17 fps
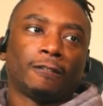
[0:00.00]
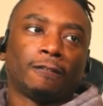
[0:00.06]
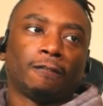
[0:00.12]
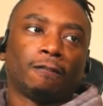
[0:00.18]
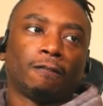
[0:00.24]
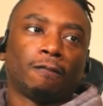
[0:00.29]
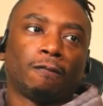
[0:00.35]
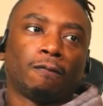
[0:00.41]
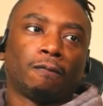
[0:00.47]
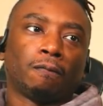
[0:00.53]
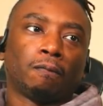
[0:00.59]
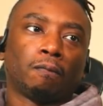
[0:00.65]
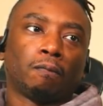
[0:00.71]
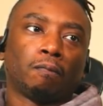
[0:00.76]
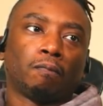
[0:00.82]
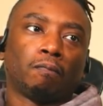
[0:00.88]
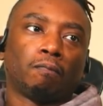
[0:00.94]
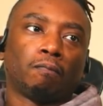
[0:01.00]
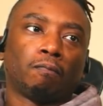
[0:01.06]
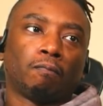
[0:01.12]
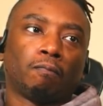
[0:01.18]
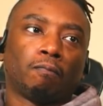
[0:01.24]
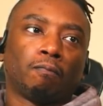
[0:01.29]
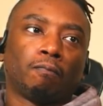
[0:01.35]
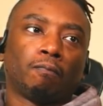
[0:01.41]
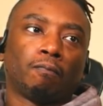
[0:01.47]

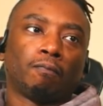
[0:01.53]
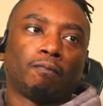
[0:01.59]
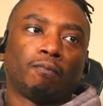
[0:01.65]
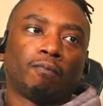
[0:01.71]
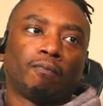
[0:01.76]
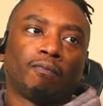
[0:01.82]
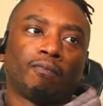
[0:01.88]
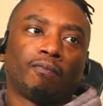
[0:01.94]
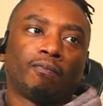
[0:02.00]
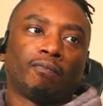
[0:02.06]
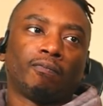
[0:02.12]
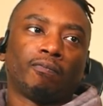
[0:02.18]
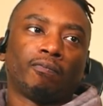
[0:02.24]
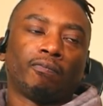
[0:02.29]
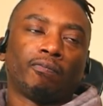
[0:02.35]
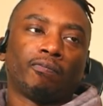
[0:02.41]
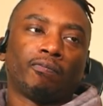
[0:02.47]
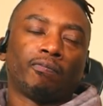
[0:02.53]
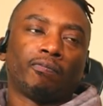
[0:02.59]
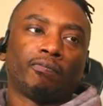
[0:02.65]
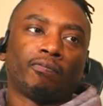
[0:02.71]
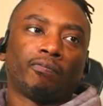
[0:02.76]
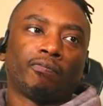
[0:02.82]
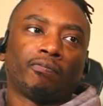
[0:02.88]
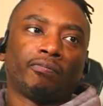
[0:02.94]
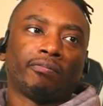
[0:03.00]

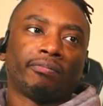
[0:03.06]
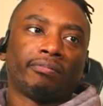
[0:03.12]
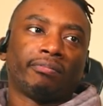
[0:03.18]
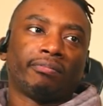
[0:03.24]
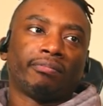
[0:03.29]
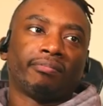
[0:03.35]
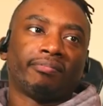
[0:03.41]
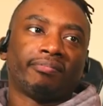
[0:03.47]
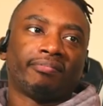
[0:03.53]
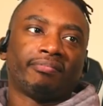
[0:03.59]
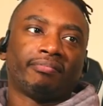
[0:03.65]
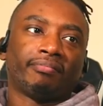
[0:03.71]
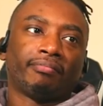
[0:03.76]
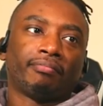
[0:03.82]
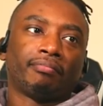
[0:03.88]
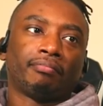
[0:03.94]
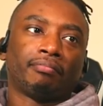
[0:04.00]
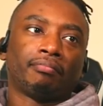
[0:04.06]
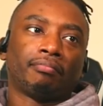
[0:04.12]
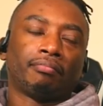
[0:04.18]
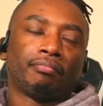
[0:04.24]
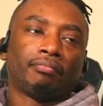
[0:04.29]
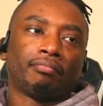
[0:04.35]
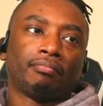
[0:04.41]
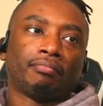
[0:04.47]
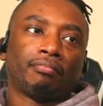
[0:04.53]

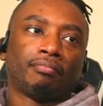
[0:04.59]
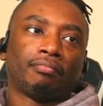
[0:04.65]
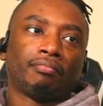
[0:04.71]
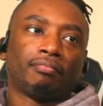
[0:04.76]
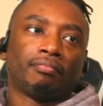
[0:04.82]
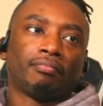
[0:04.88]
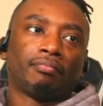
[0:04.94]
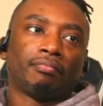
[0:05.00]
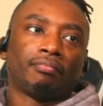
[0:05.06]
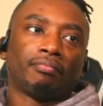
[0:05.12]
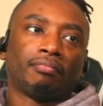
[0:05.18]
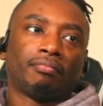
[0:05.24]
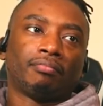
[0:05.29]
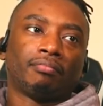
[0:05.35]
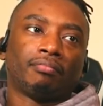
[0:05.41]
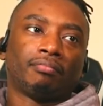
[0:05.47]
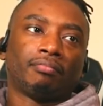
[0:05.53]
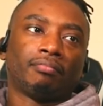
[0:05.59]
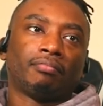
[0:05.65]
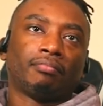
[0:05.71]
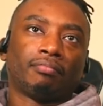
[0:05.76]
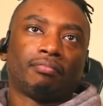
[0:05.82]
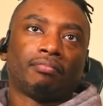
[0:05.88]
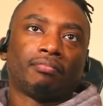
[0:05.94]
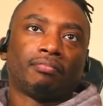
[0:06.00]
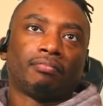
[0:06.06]

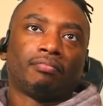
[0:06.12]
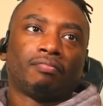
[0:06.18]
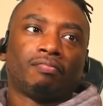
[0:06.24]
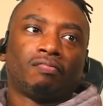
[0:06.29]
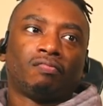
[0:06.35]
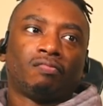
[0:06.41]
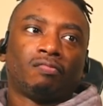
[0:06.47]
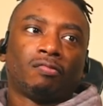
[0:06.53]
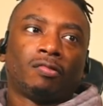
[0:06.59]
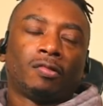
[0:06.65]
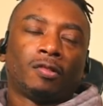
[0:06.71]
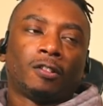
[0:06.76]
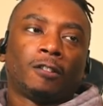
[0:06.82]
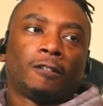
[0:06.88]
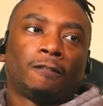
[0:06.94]
(not speaking)